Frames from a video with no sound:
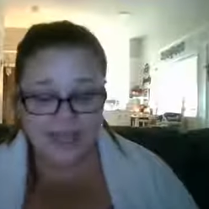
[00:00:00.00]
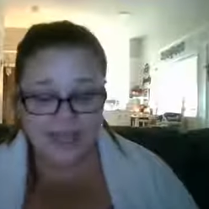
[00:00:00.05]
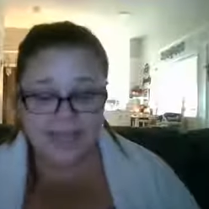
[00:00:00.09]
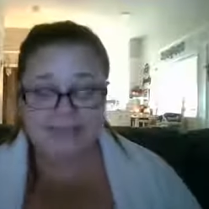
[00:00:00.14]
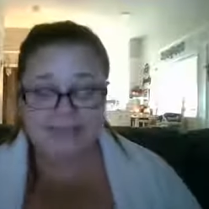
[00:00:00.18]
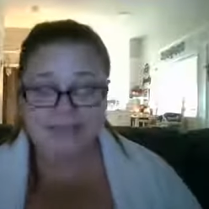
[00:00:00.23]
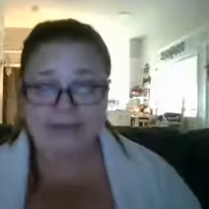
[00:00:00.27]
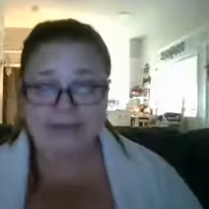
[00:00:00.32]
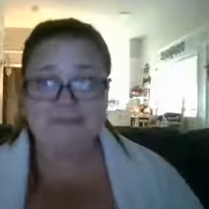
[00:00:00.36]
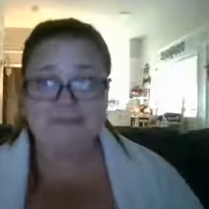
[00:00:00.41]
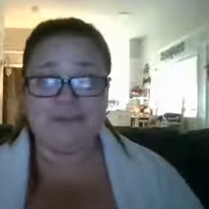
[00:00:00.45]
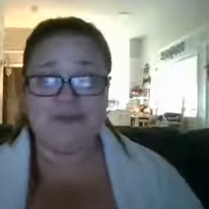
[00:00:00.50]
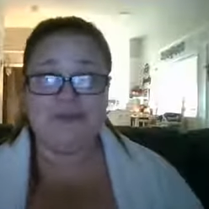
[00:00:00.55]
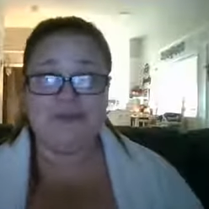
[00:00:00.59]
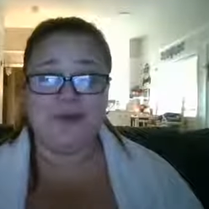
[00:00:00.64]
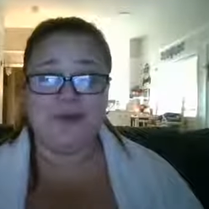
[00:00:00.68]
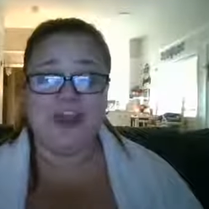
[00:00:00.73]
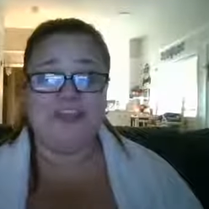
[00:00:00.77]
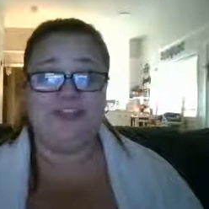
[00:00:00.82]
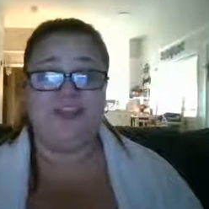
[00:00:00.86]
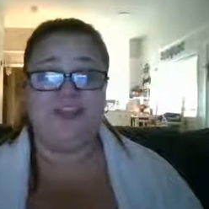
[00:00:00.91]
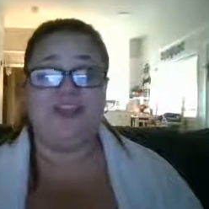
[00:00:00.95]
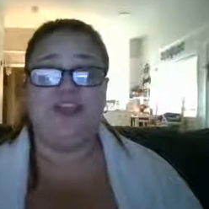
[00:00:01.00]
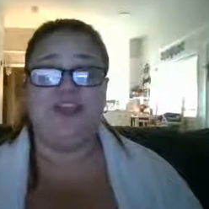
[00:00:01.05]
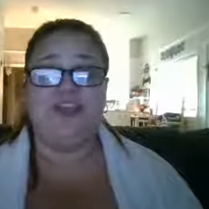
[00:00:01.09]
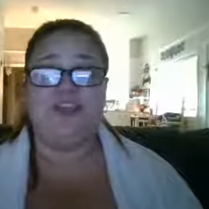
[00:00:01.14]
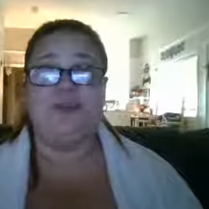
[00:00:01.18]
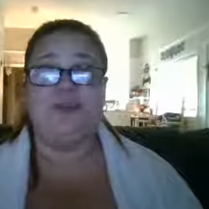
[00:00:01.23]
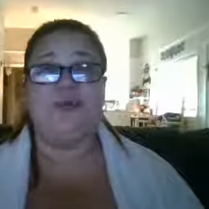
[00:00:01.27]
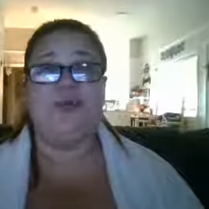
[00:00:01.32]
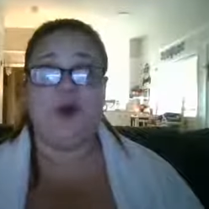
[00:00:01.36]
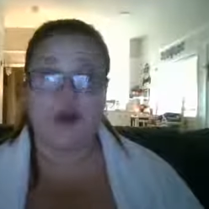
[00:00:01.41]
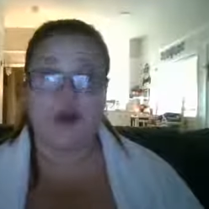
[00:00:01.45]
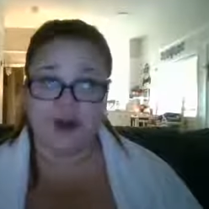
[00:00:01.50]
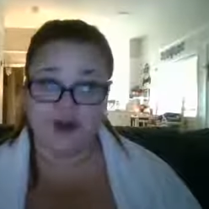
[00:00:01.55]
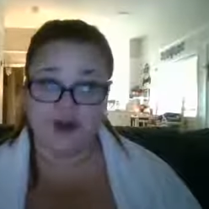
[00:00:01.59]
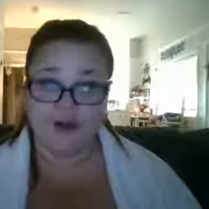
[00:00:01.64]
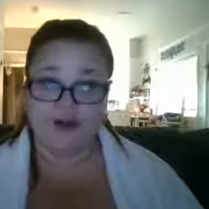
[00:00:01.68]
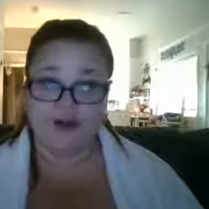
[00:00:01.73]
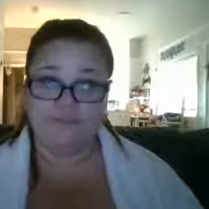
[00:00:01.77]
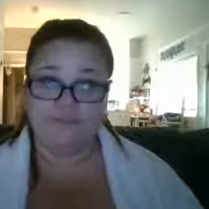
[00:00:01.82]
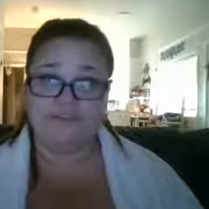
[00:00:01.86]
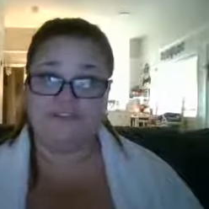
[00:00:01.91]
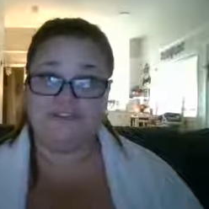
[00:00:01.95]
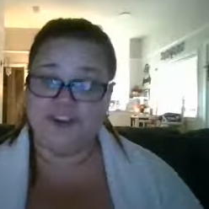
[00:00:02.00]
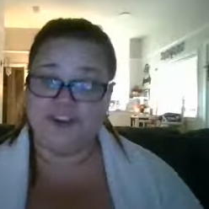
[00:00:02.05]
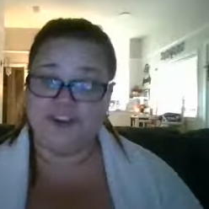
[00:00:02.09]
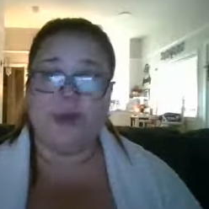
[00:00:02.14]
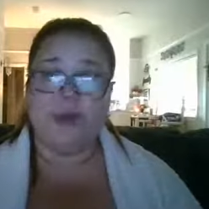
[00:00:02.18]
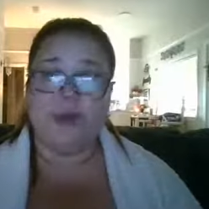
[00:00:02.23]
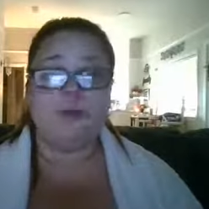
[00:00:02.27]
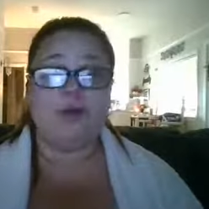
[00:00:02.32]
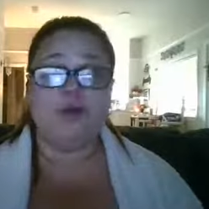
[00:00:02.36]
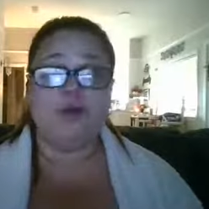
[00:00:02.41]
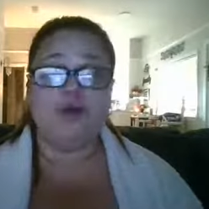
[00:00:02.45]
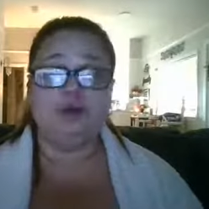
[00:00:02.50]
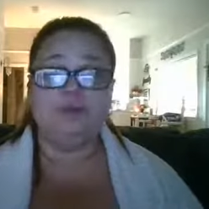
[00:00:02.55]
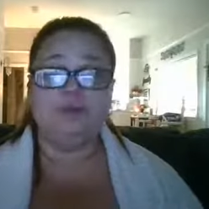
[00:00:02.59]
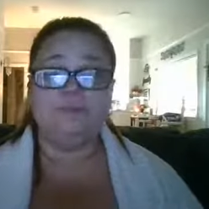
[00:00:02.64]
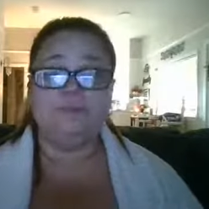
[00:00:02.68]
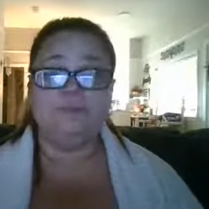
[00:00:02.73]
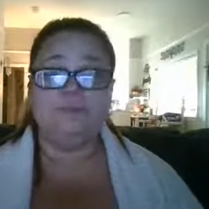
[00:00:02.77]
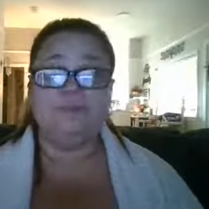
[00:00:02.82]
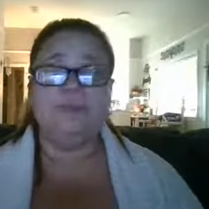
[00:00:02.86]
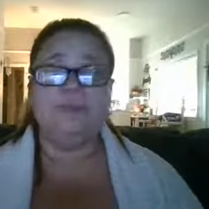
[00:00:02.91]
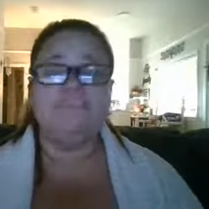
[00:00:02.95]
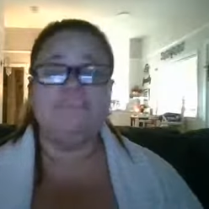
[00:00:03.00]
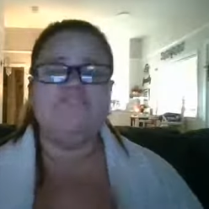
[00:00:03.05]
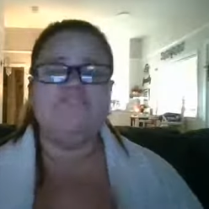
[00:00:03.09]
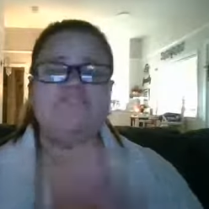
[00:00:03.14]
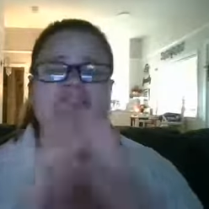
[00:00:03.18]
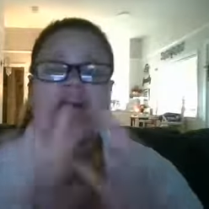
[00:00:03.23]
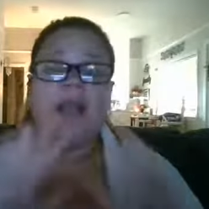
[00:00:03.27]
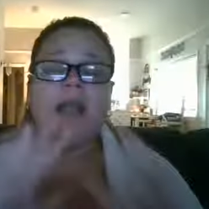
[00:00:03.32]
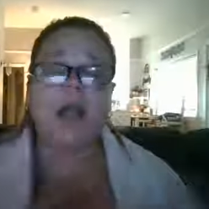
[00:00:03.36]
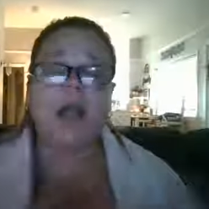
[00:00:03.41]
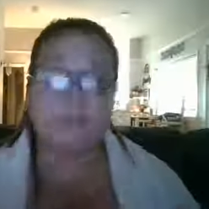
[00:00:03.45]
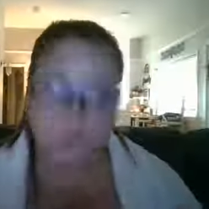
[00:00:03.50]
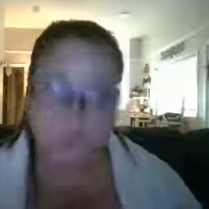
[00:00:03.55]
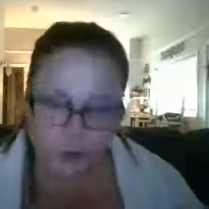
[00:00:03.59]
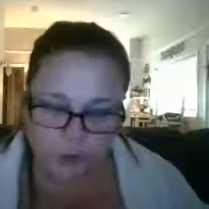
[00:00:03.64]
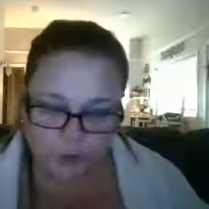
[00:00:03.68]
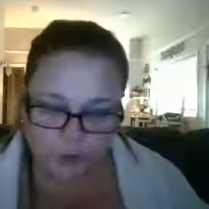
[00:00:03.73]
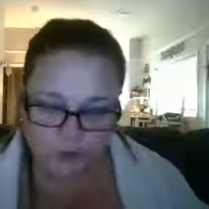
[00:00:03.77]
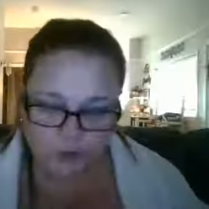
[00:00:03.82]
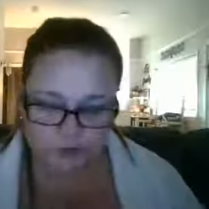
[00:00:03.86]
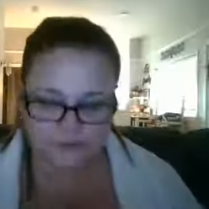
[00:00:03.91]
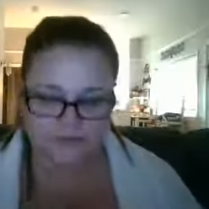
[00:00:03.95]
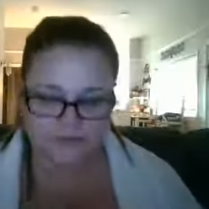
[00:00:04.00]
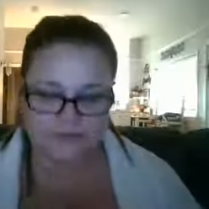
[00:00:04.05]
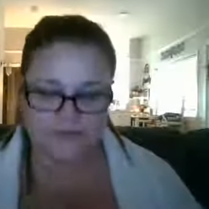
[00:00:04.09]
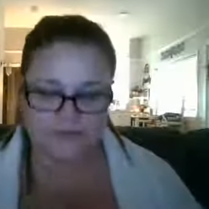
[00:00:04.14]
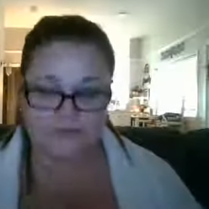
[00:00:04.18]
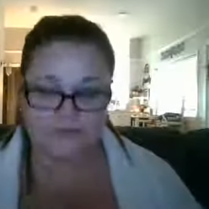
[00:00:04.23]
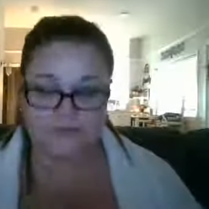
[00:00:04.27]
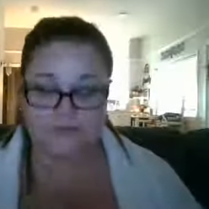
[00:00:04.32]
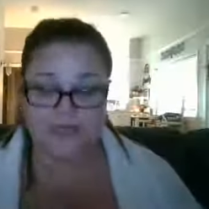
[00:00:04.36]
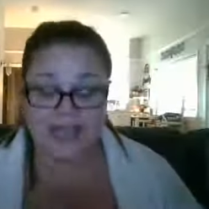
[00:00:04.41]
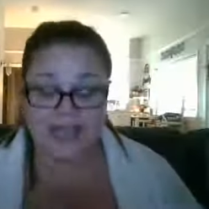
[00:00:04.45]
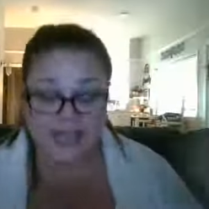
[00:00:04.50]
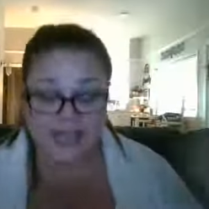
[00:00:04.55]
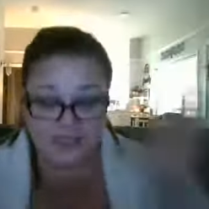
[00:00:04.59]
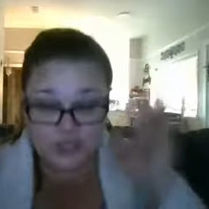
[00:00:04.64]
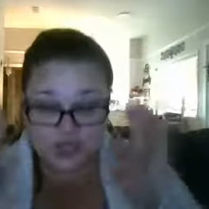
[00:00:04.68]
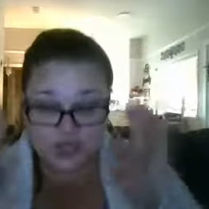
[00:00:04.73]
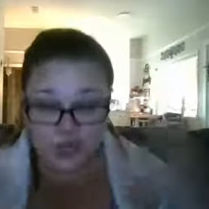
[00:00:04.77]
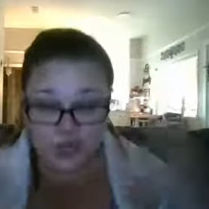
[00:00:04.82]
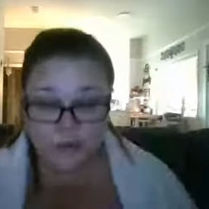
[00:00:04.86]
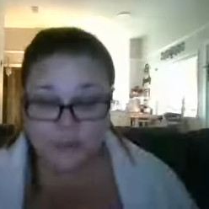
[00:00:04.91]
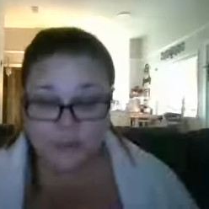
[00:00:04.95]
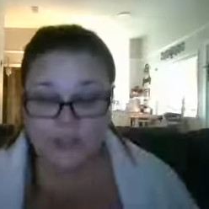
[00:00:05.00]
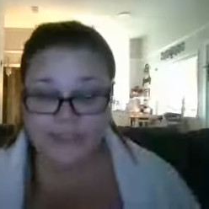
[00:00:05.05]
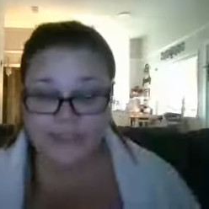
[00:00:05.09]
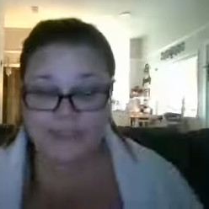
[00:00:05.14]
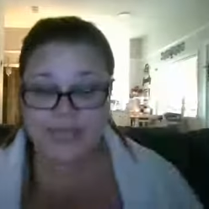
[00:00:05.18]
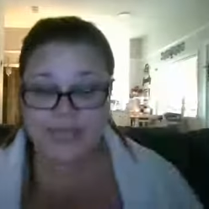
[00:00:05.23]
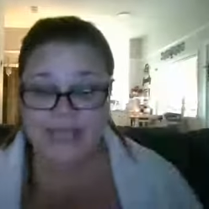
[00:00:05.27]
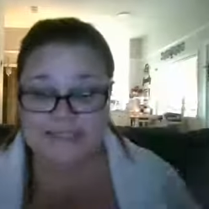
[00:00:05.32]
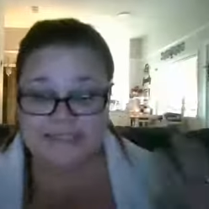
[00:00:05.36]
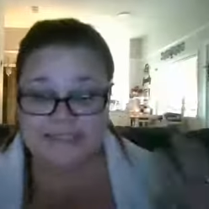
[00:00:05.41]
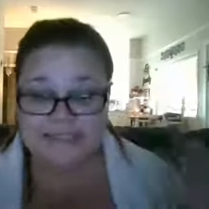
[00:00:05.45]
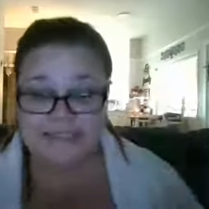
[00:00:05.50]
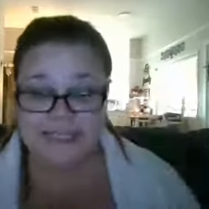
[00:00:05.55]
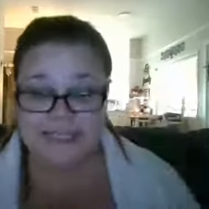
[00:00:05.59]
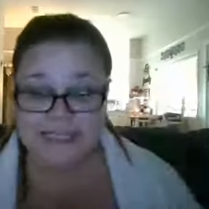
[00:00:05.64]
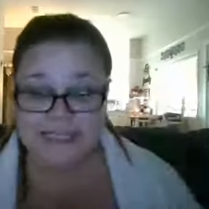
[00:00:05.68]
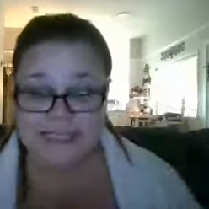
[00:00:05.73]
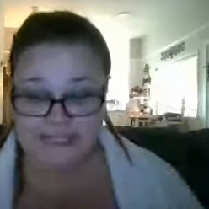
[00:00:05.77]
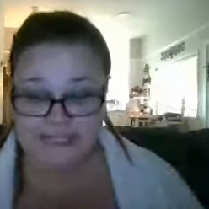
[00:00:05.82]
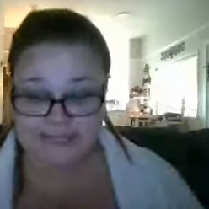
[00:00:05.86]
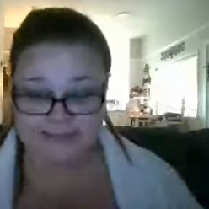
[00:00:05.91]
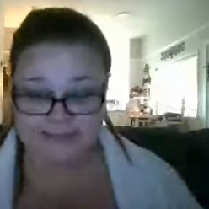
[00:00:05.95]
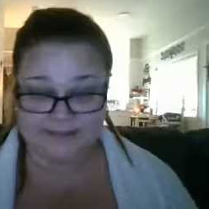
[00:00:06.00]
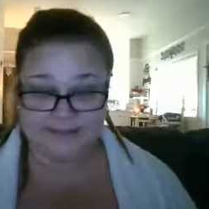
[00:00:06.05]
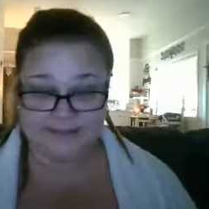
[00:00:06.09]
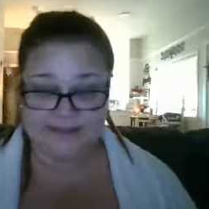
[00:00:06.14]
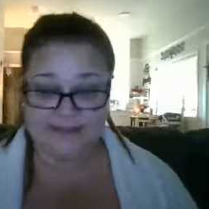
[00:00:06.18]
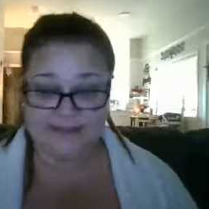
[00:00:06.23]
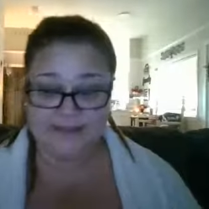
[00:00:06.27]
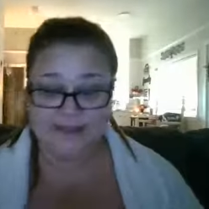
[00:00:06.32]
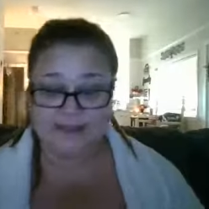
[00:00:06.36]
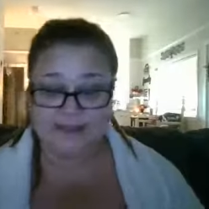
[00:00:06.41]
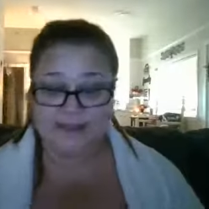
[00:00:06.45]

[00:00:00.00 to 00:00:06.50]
I love you. I think you are phenomenal. Phenomenal. I know it. I see it.